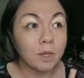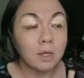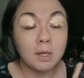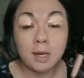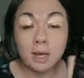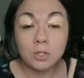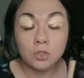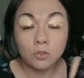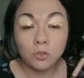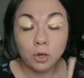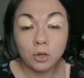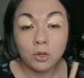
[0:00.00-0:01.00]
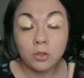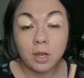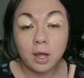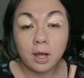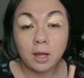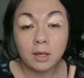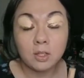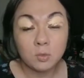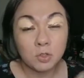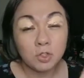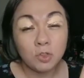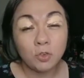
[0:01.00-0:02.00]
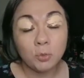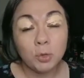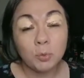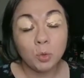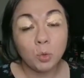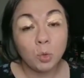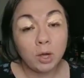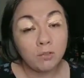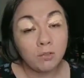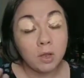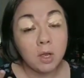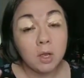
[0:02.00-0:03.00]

nicer for under the eye, especially for people who have